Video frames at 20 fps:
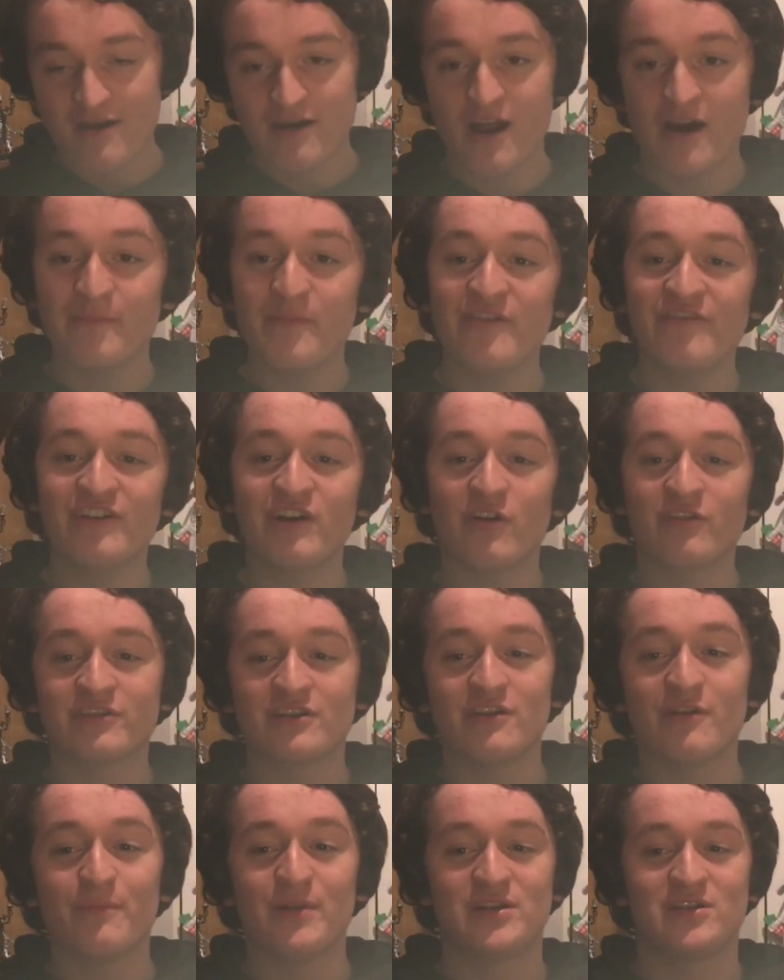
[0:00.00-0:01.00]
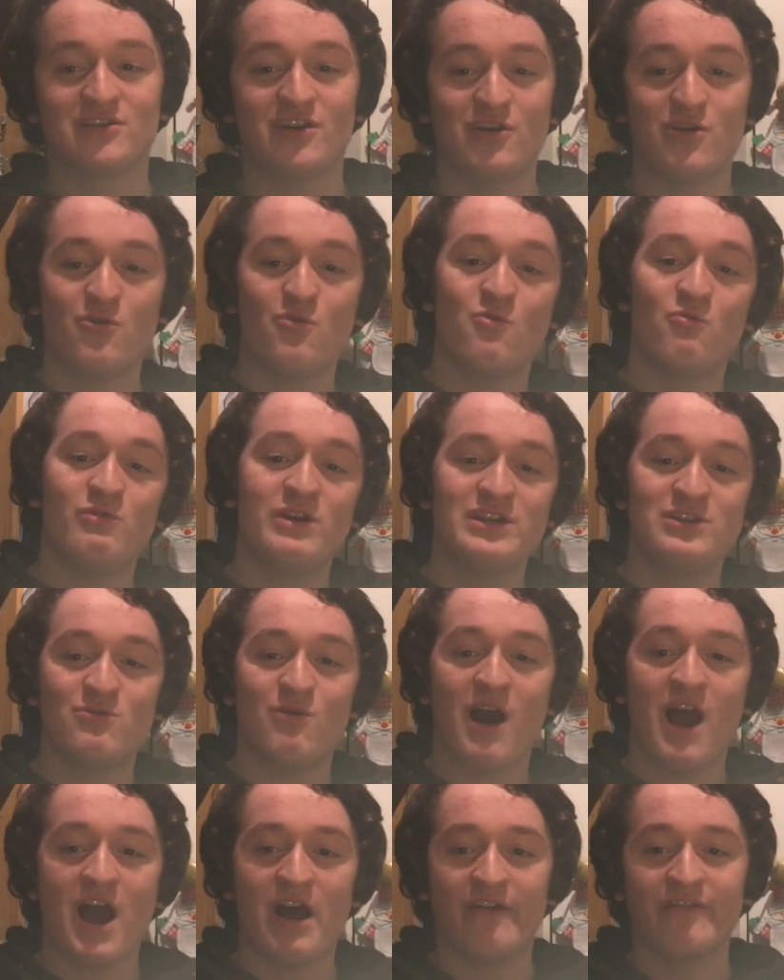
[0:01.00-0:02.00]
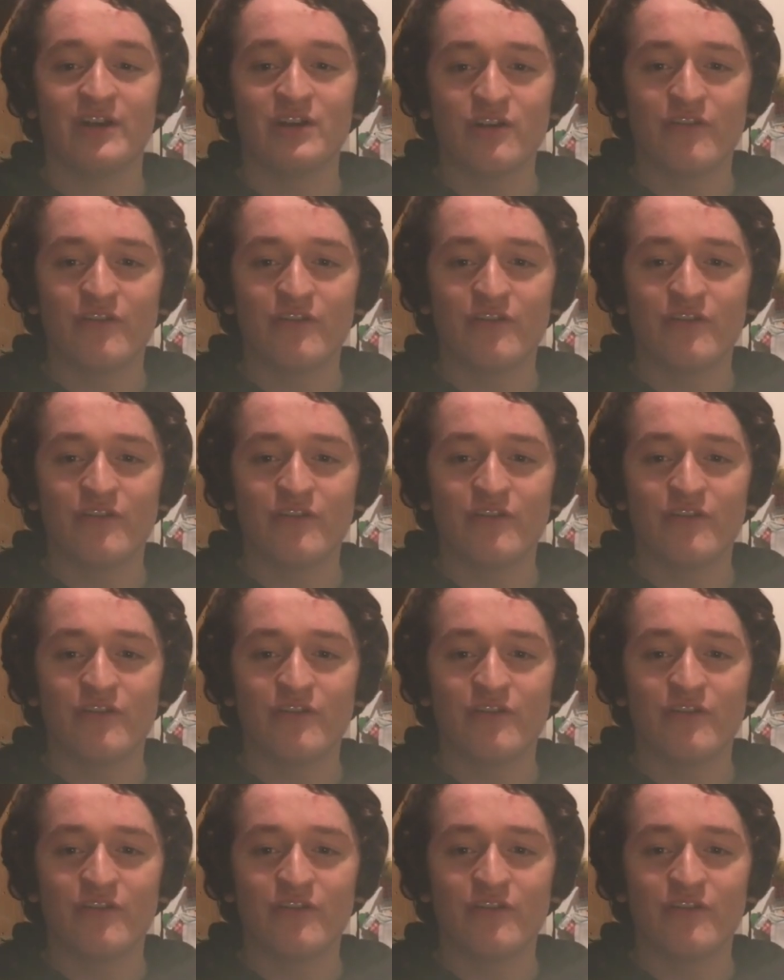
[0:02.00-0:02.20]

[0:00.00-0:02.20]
Now moving on to number 2, we do have